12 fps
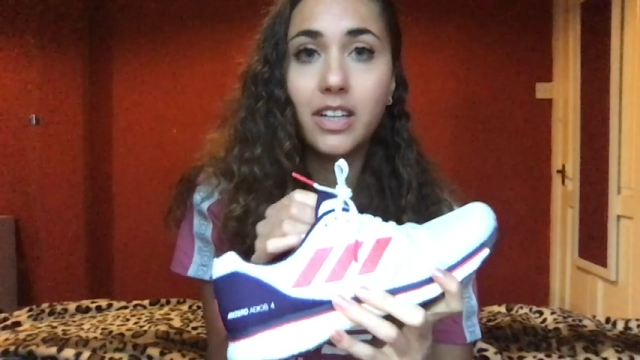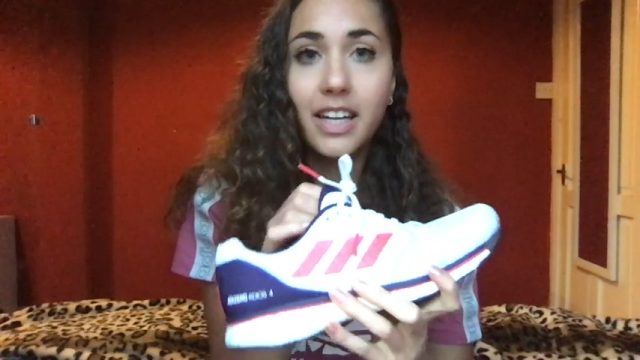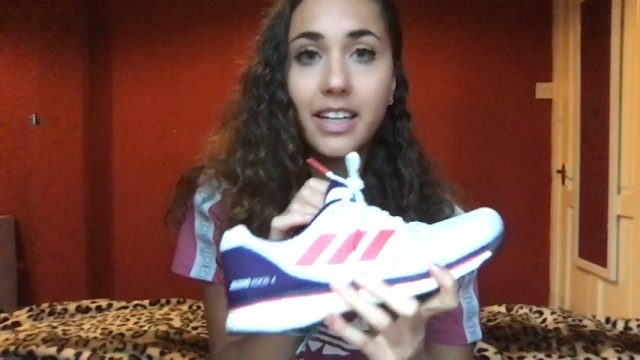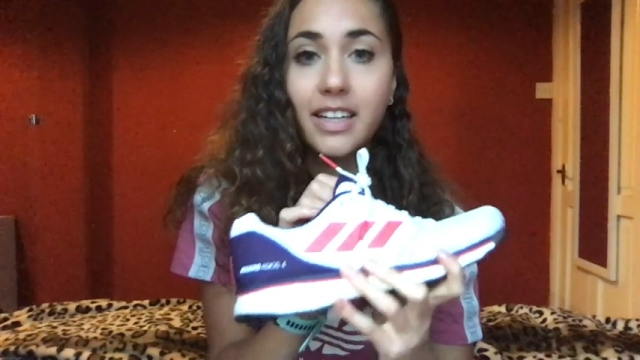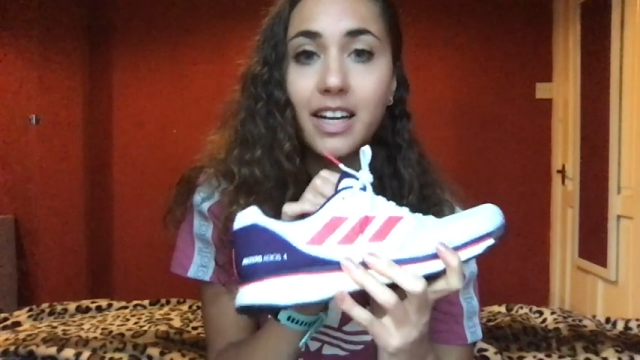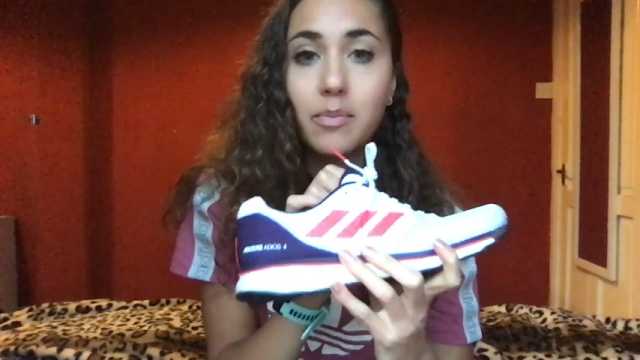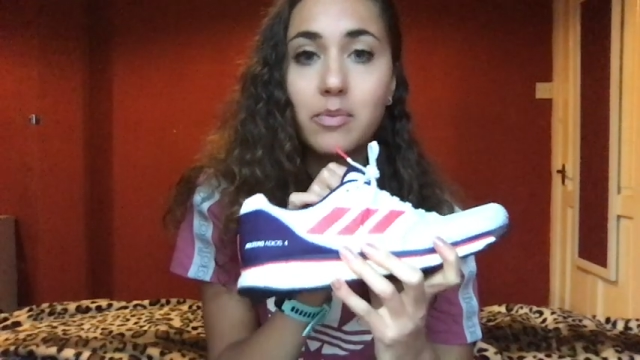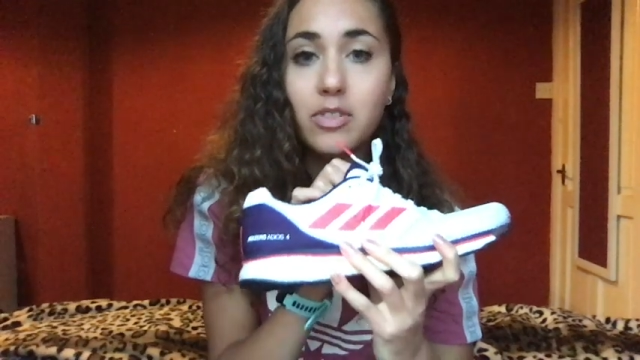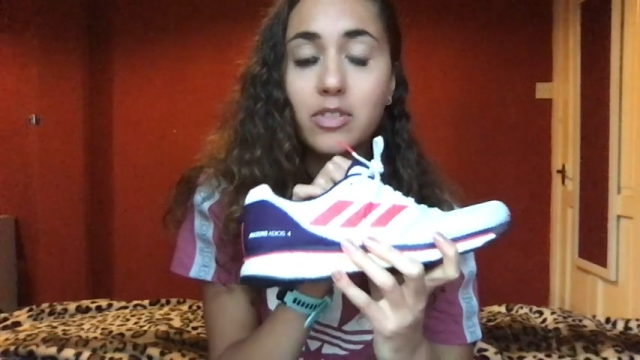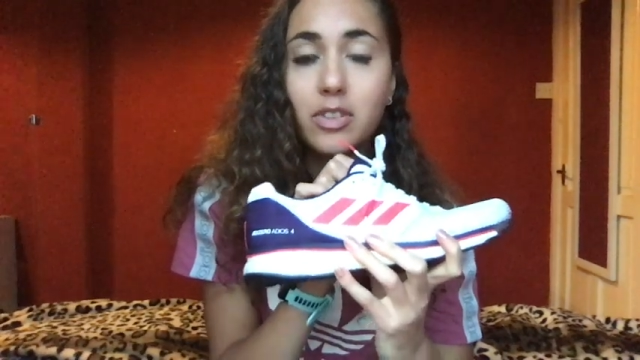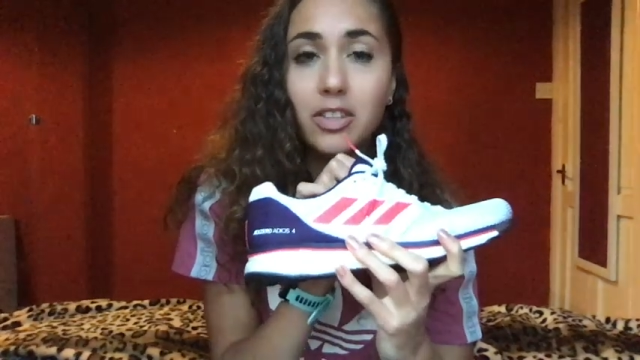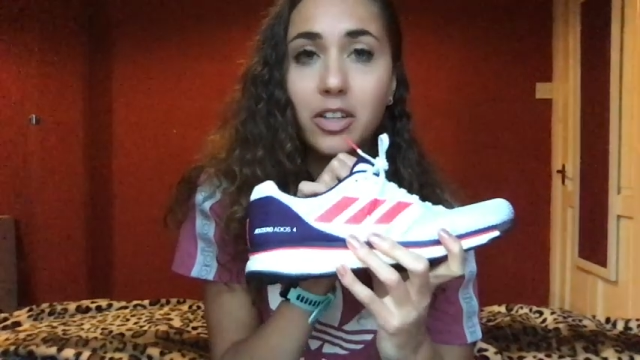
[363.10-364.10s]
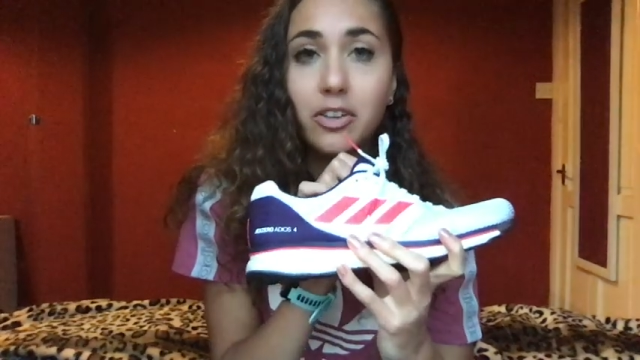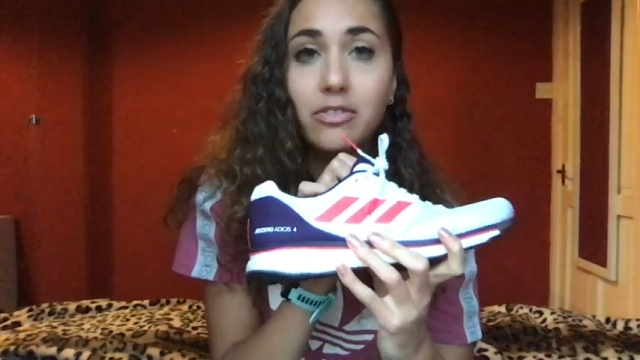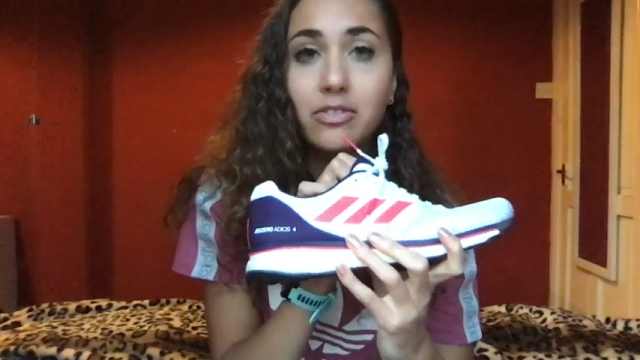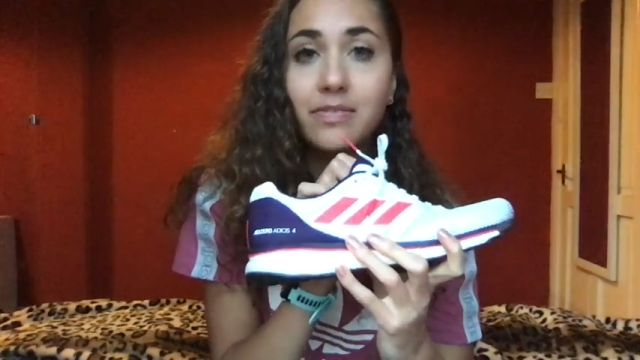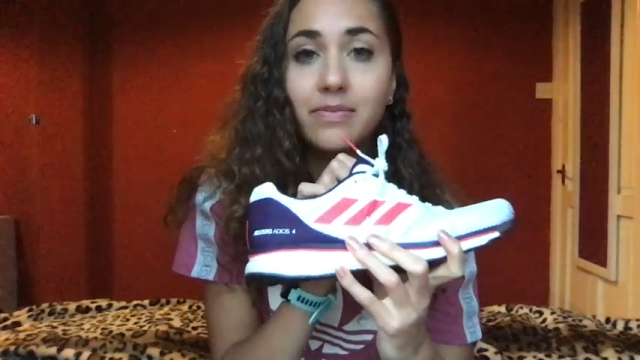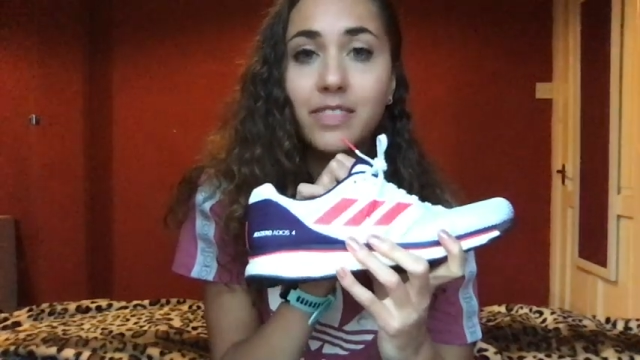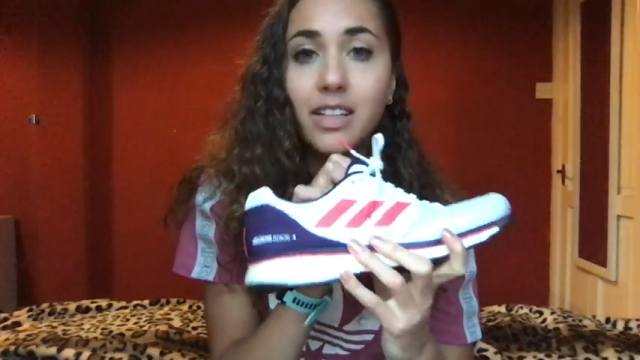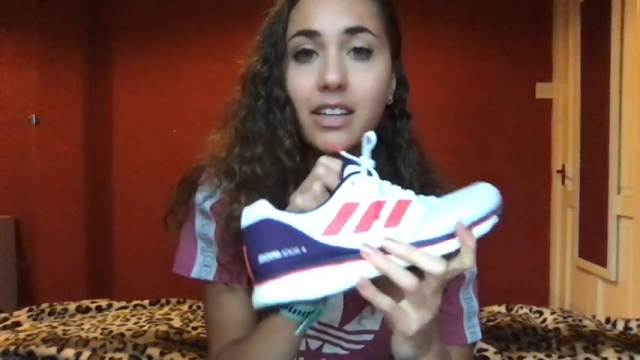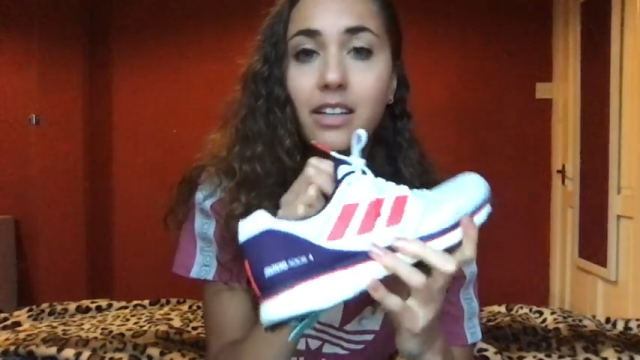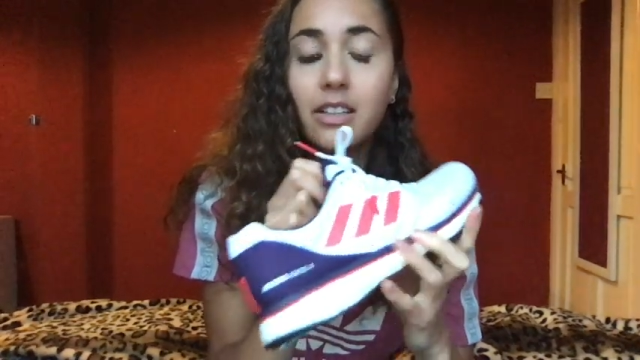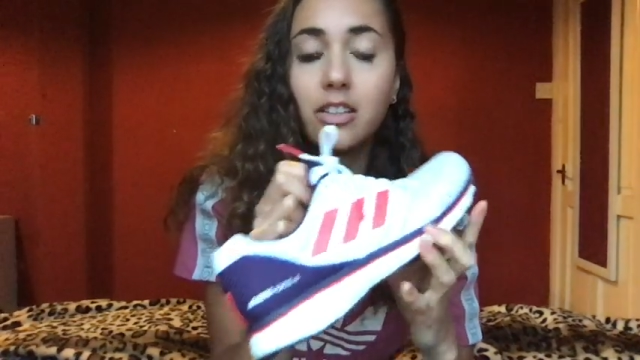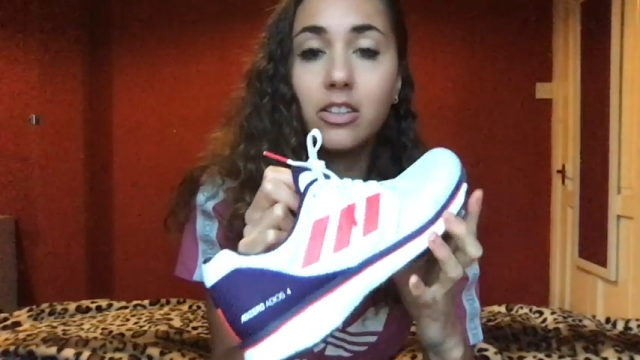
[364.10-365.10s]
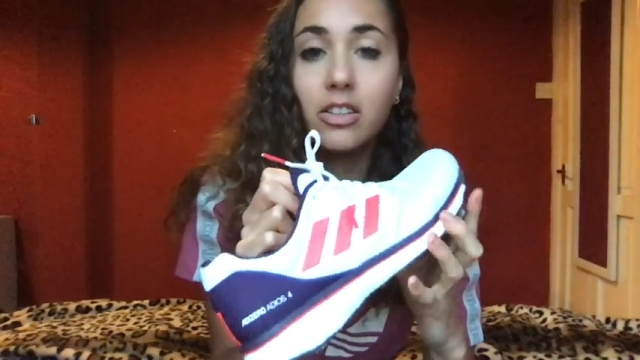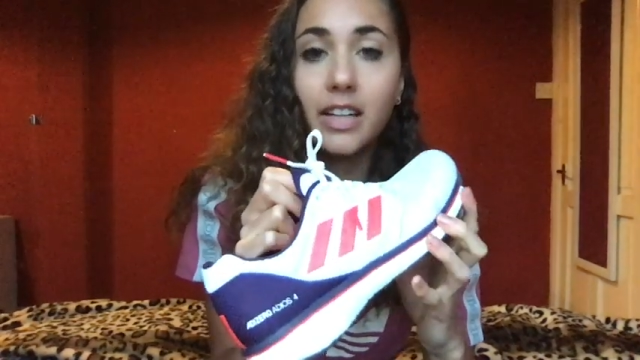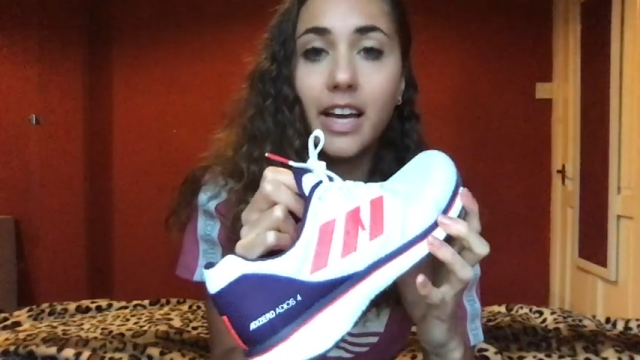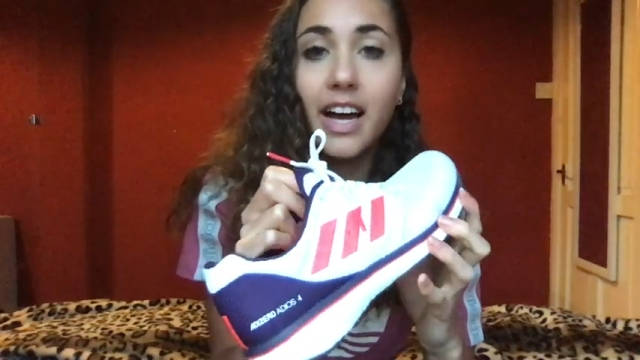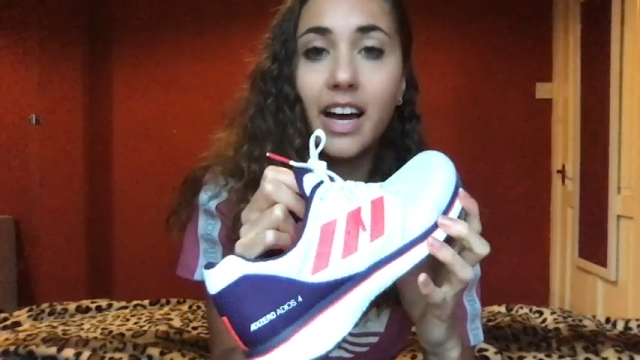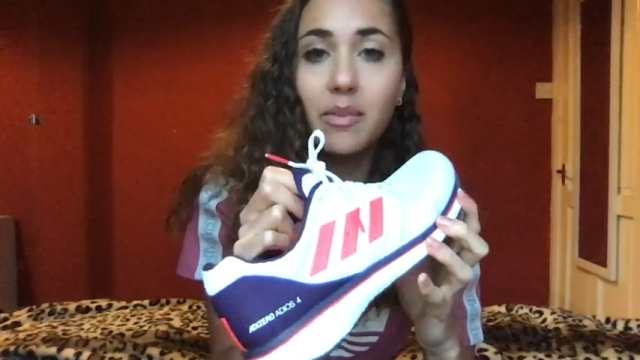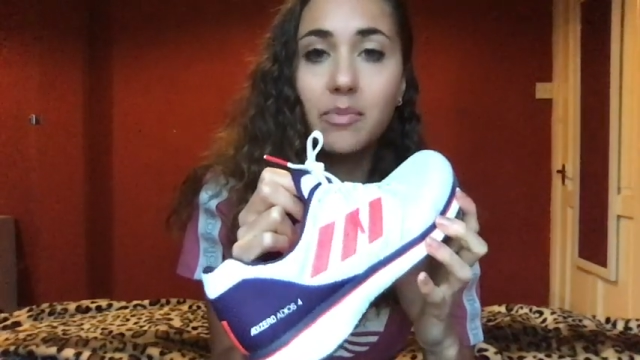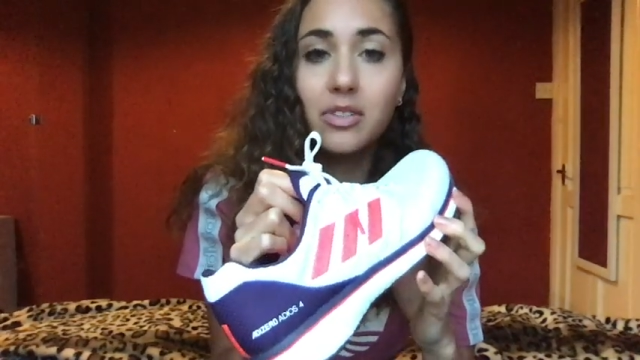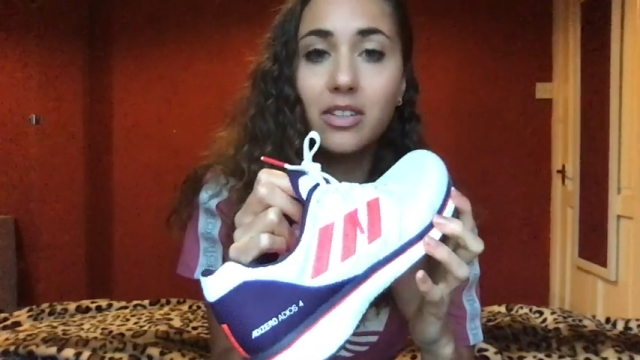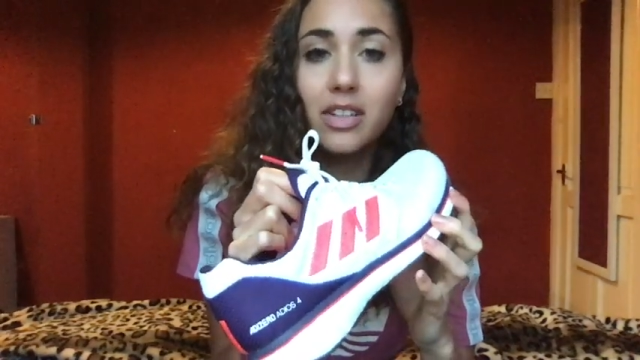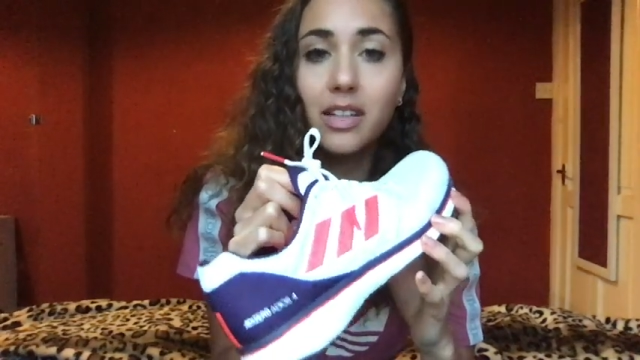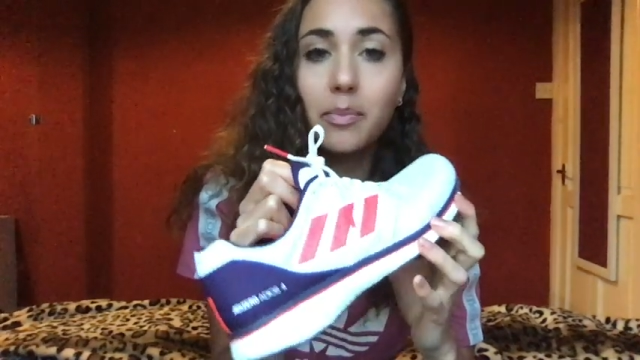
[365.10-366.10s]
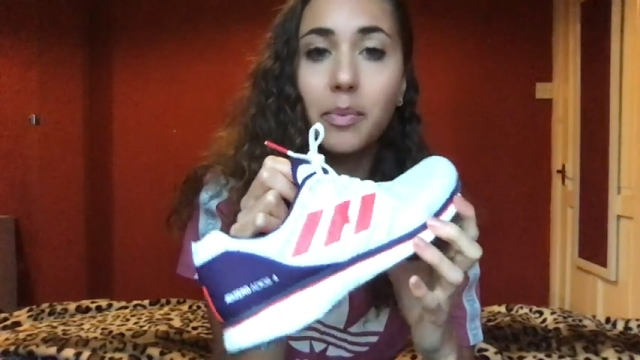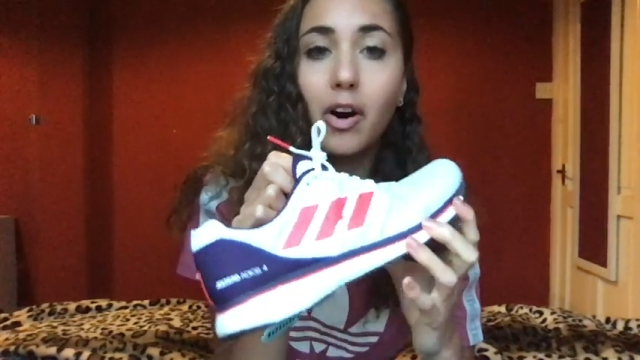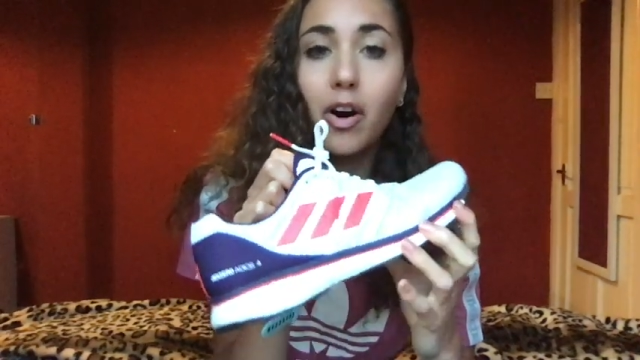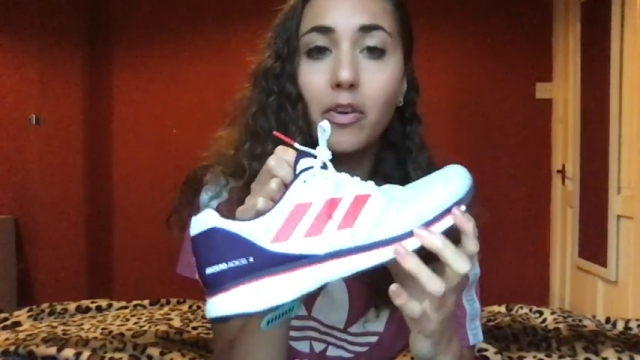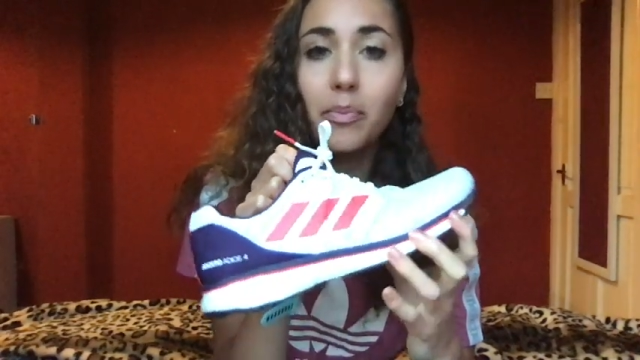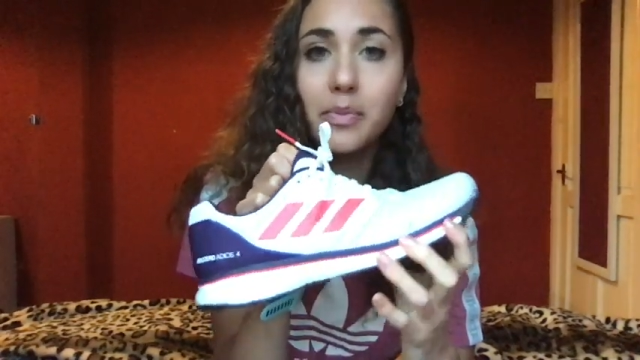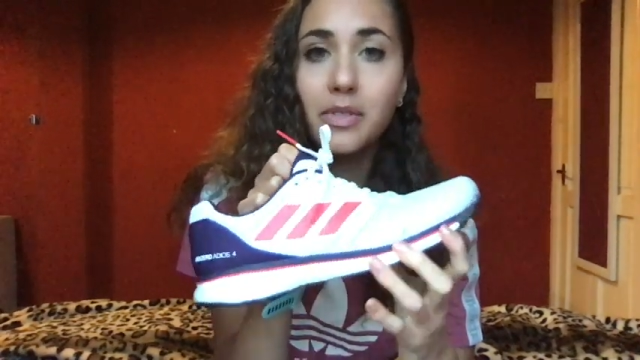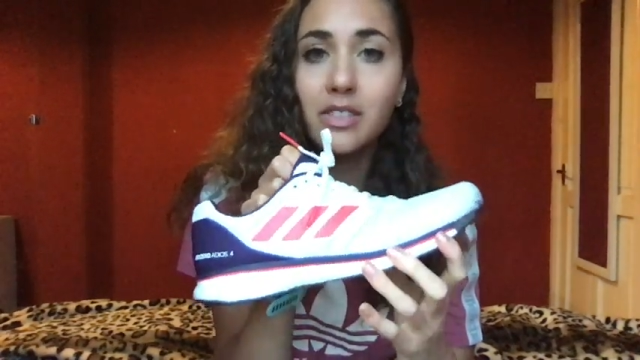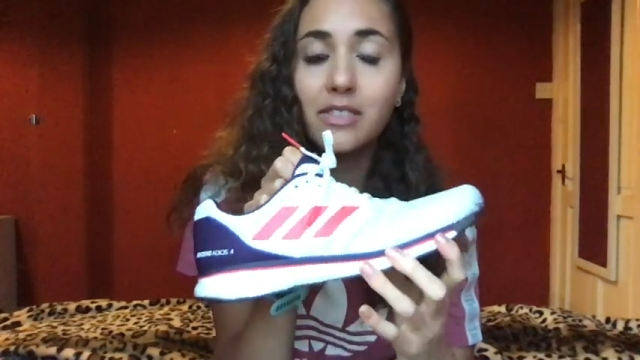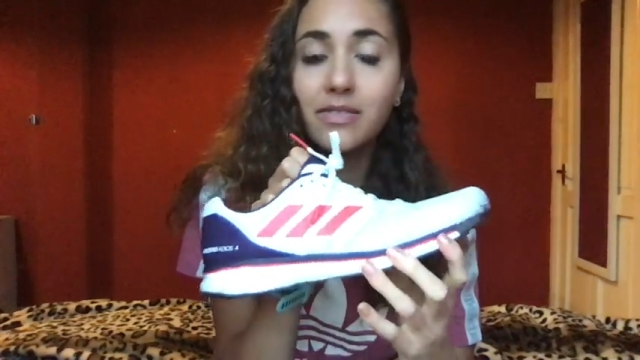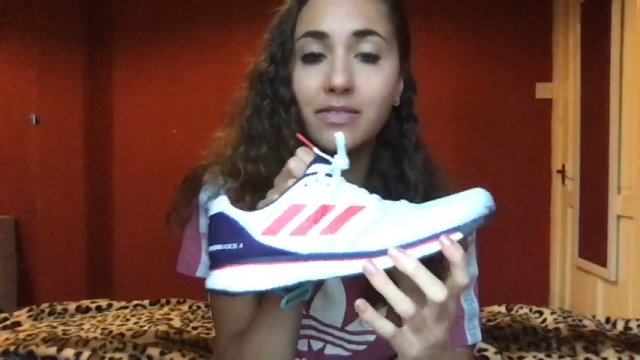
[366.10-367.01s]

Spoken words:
like an absolute glove. The colour absolutely pops.